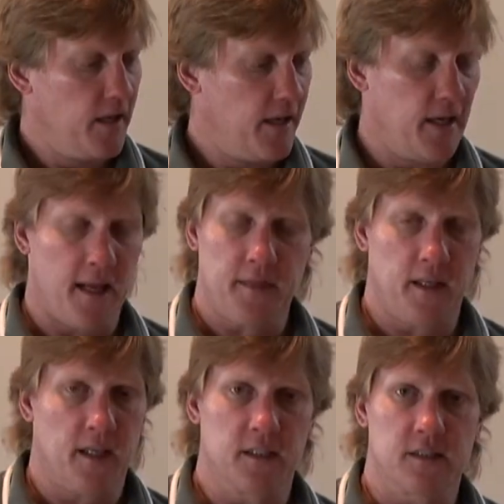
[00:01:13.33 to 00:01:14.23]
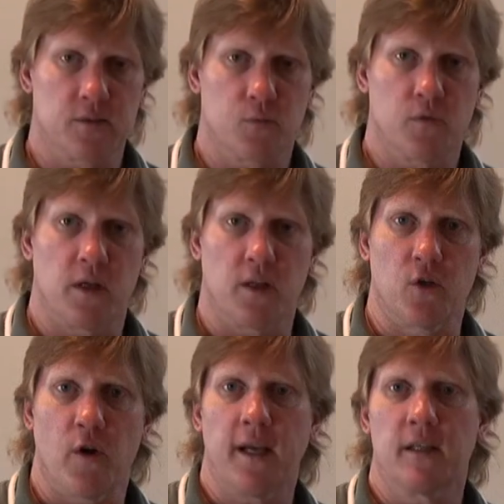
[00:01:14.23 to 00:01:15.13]
and I think it's one of the
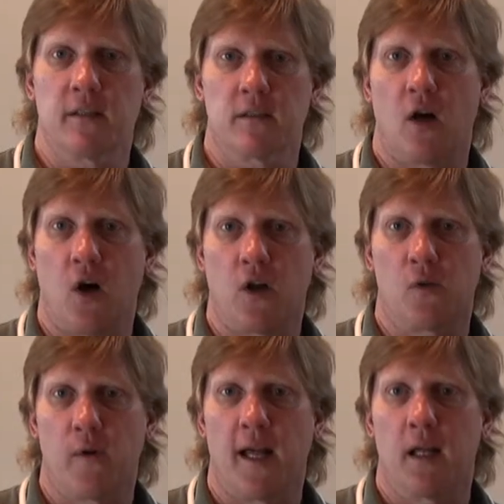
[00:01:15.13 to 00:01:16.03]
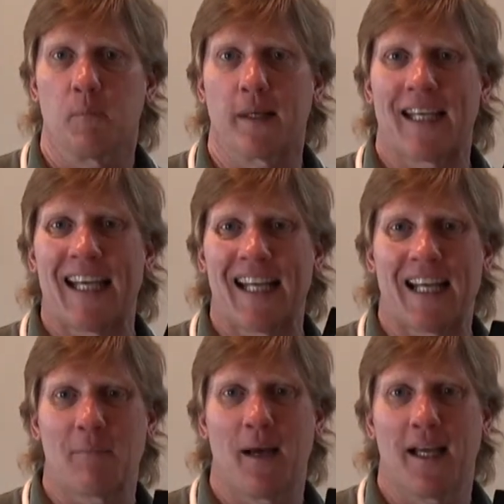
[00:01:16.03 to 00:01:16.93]
great all-around
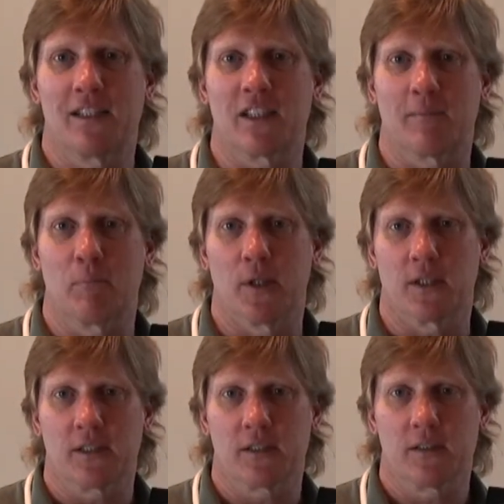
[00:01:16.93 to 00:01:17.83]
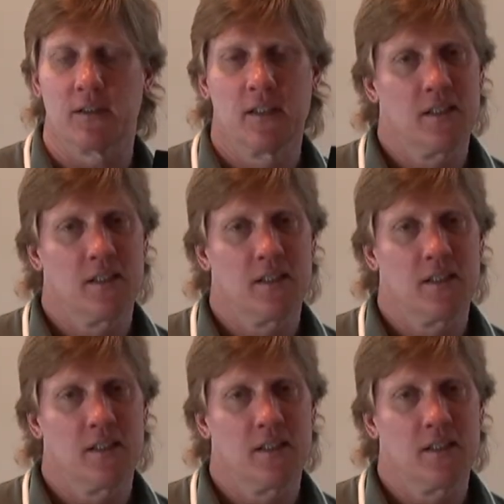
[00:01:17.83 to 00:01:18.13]
beginning magic books.